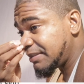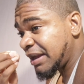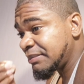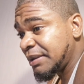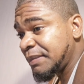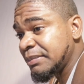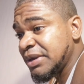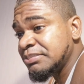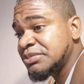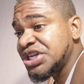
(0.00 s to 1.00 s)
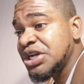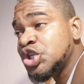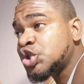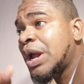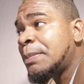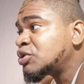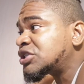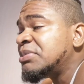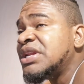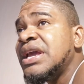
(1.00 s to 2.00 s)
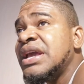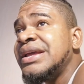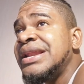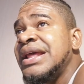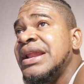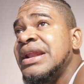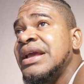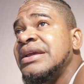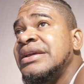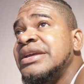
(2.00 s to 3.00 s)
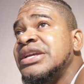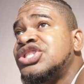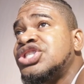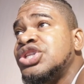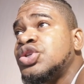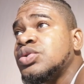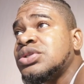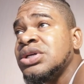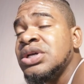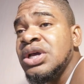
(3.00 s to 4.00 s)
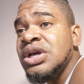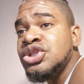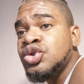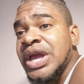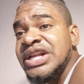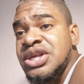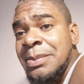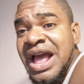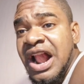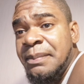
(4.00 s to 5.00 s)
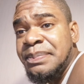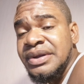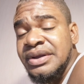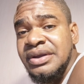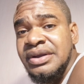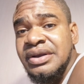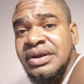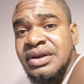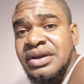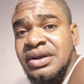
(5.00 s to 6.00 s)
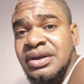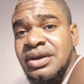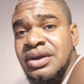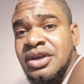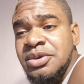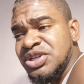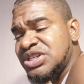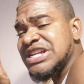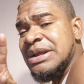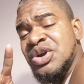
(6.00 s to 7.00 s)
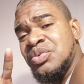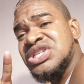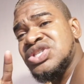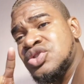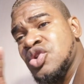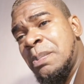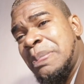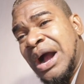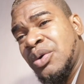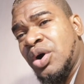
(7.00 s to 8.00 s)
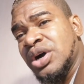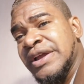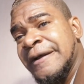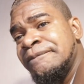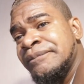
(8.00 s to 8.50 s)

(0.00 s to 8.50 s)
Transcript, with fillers: um, um, um, um jail, you should have put him in an in a, in a, in a institute to get some help. You mean to tell me we're so backward